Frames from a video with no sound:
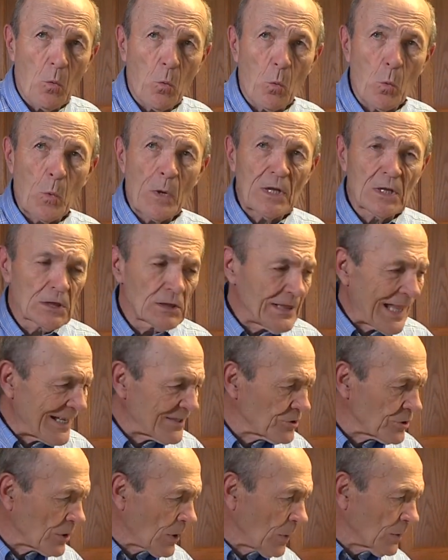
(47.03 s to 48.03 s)

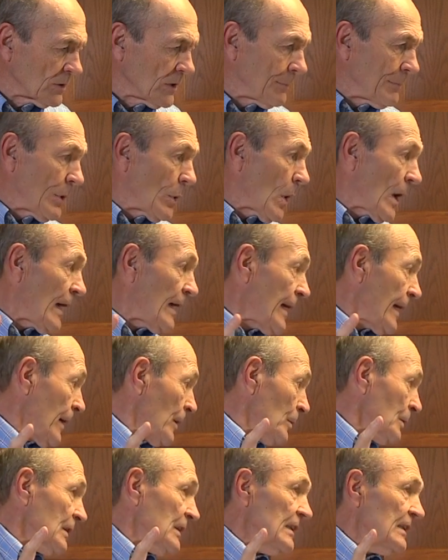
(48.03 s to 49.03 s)
Wilesco, W I
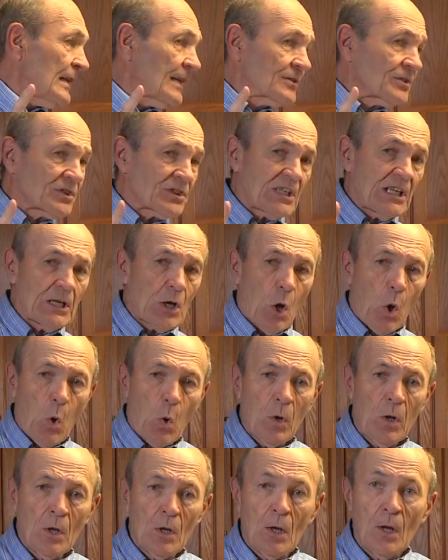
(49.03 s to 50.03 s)
L E S C
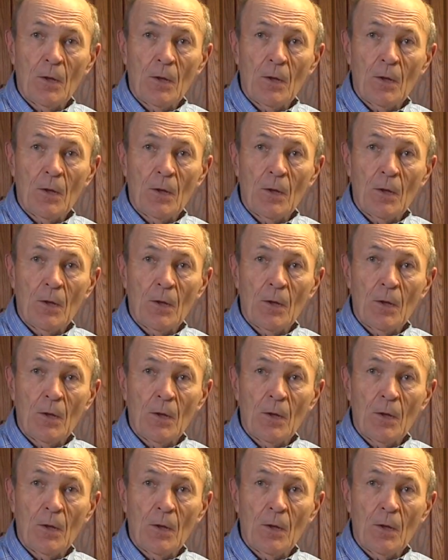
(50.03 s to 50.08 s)
O,